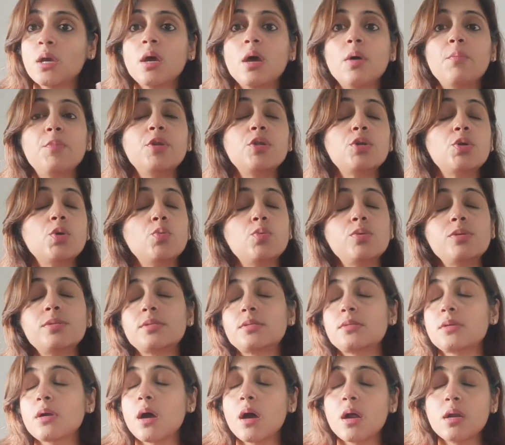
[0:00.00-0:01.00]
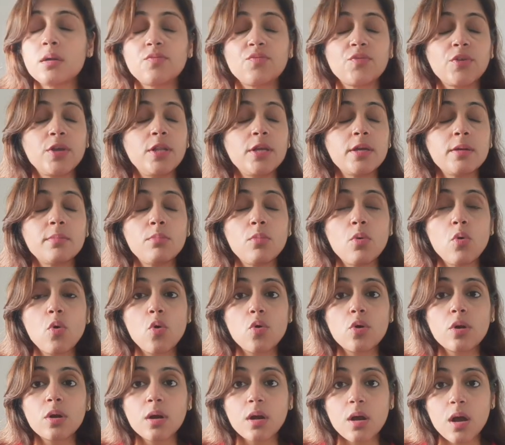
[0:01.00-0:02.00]
I mean, you will start feeling
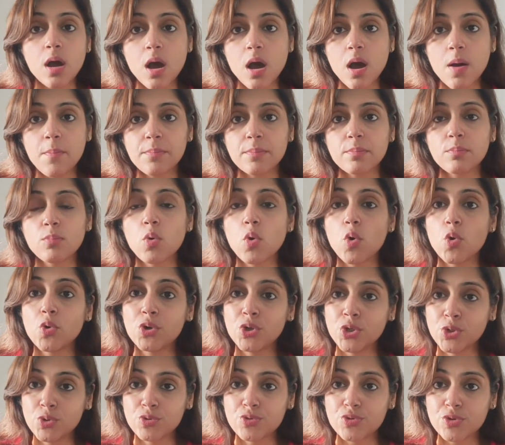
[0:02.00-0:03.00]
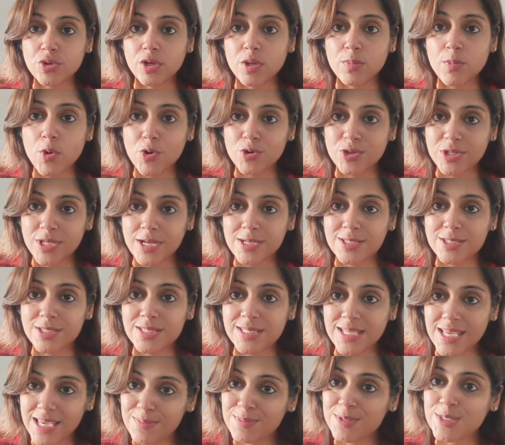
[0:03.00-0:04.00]
more calm, more neutral about that
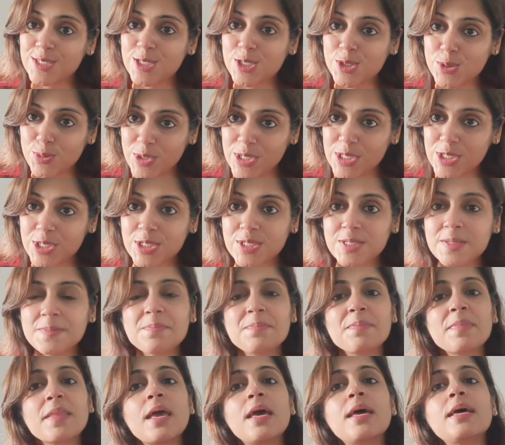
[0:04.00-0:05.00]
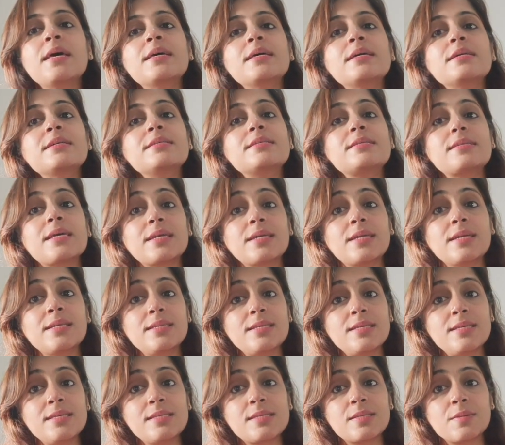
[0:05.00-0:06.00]
same situation. Second
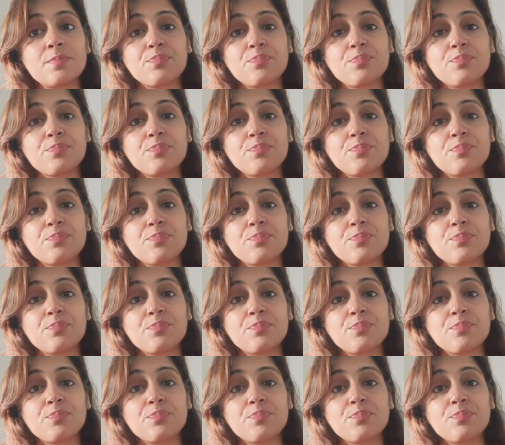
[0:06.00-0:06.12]
is,